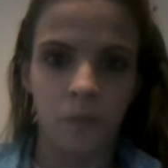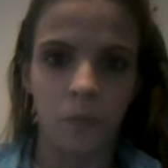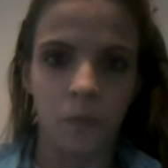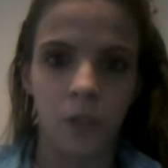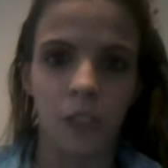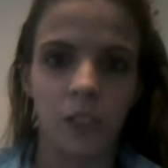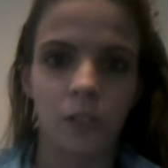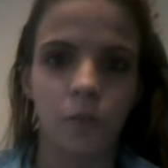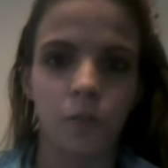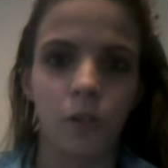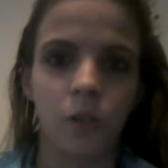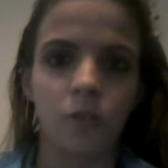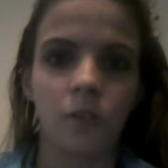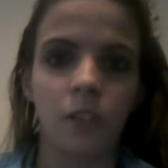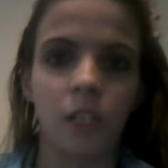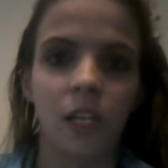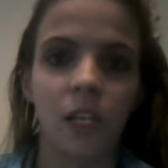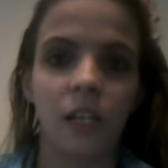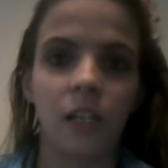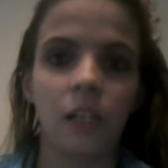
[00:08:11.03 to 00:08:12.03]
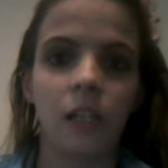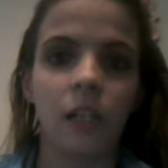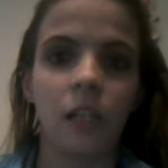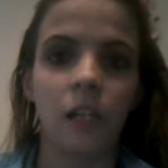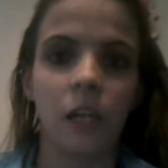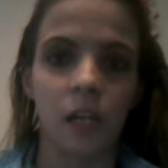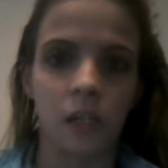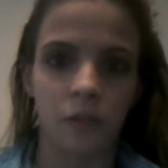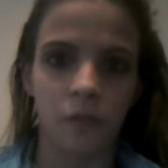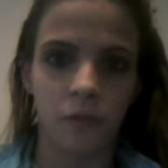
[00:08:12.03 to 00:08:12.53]
We smoked a
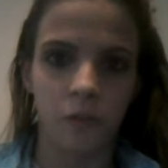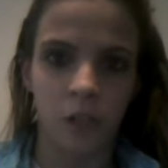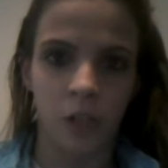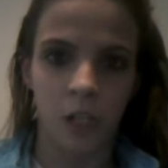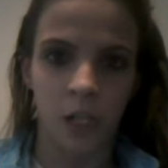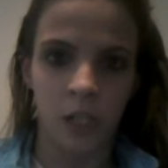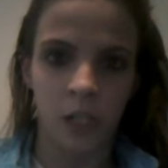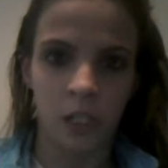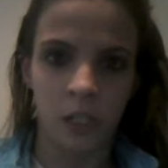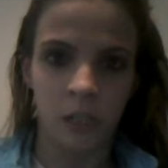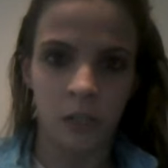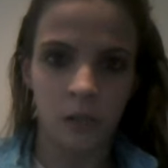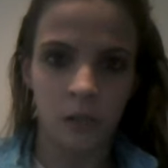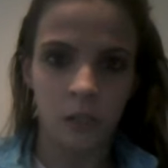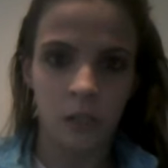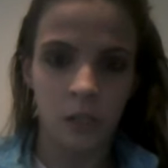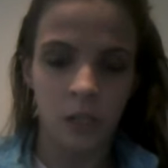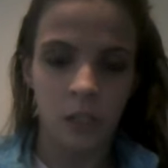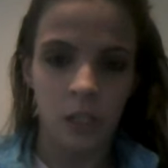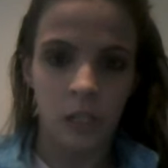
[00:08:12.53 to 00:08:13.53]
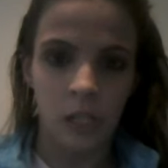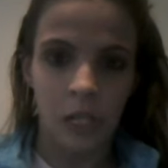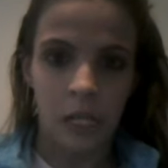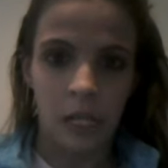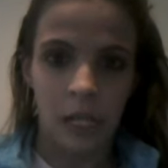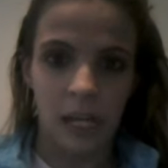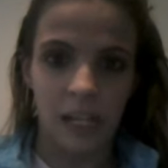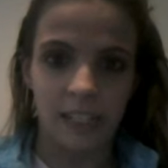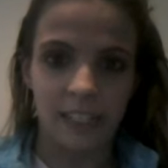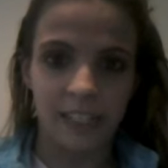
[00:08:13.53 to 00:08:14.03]
lot of crack.
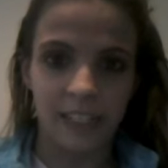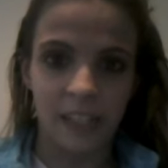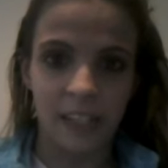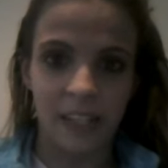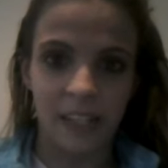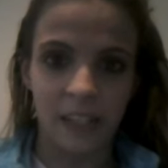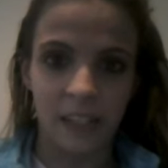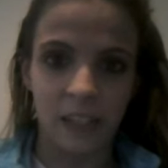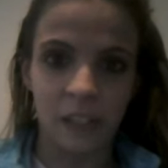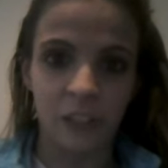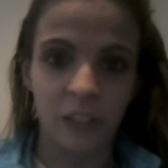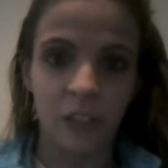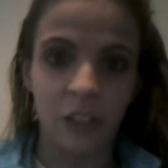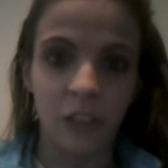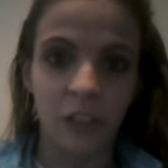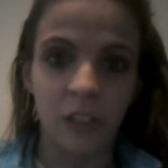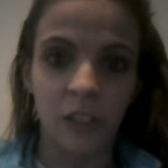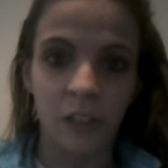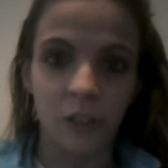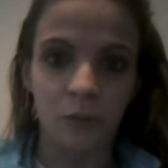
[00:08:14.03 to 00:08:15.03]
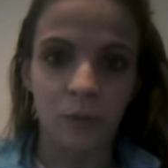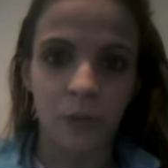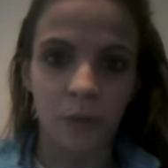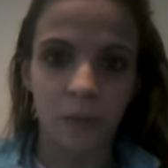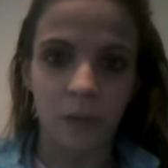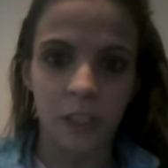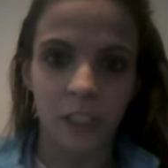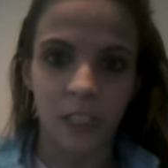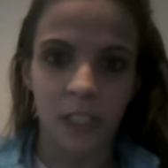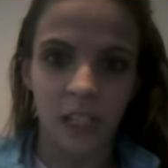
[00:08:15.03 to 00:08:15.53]
I'd say in the 2 years we
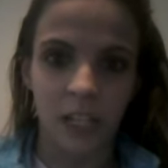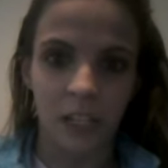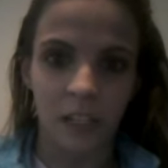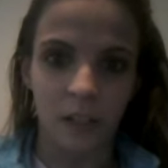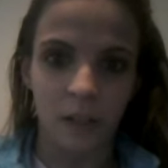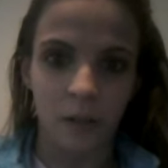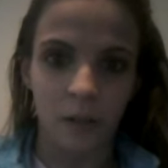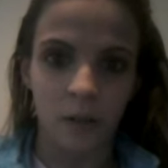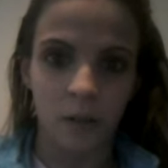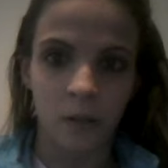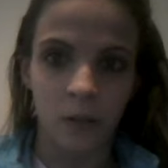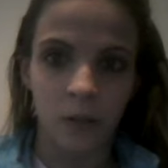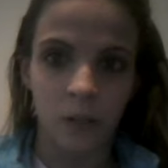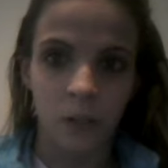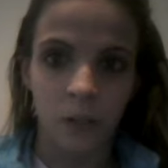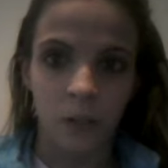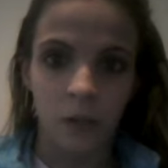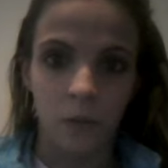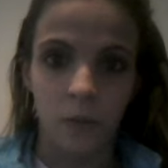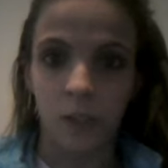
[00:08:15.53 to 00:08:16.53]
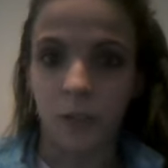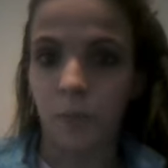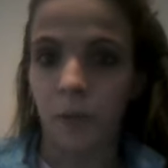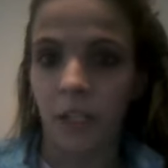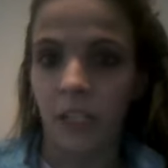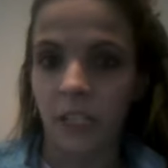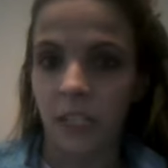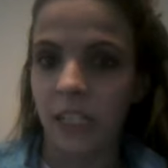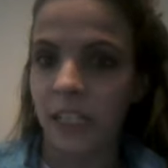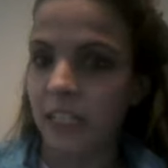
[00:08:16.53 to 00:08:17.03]
were together, we
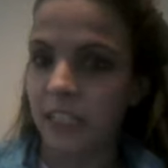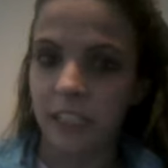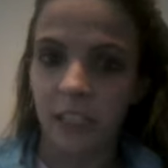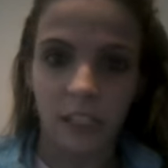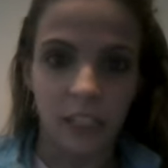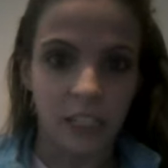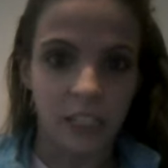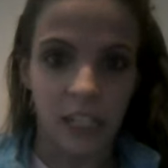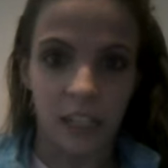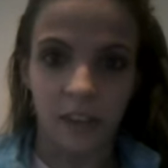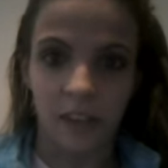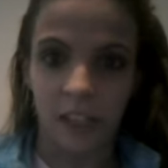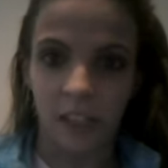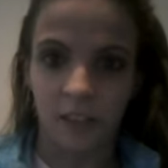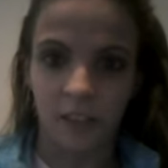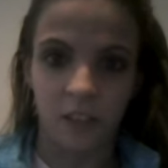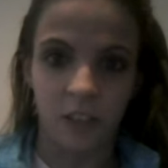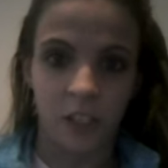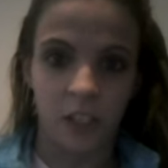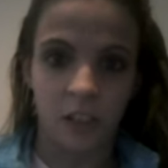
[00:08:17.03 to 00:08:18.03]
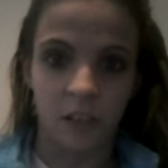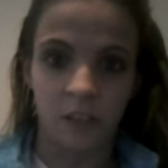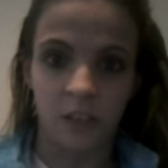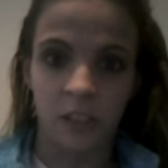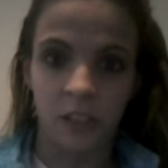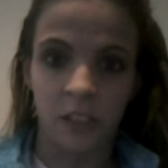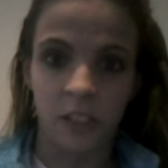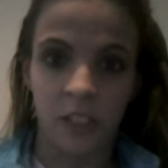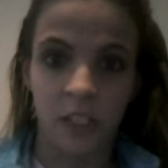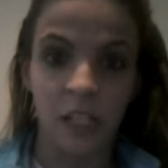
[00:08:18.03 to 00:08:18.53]
spent easily
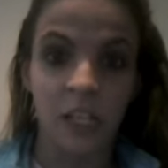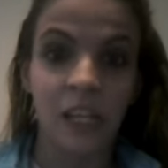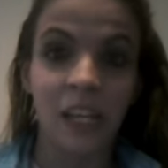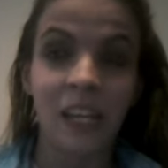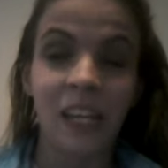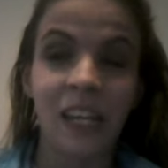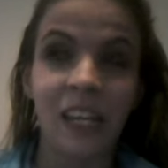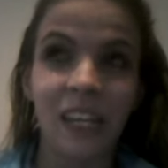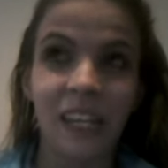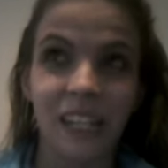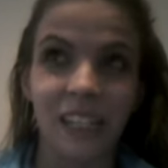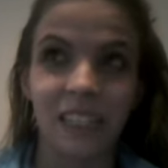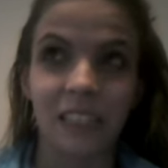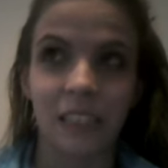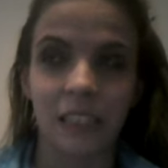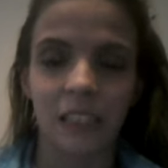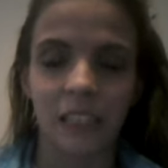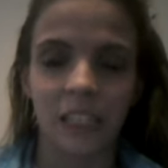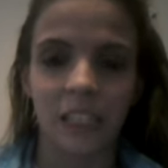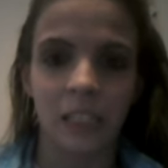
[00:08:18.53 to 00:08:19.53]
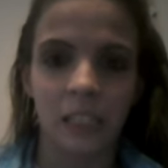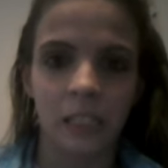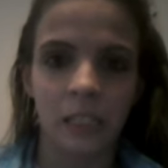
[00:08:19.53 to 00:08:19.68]
$10,000. Easily.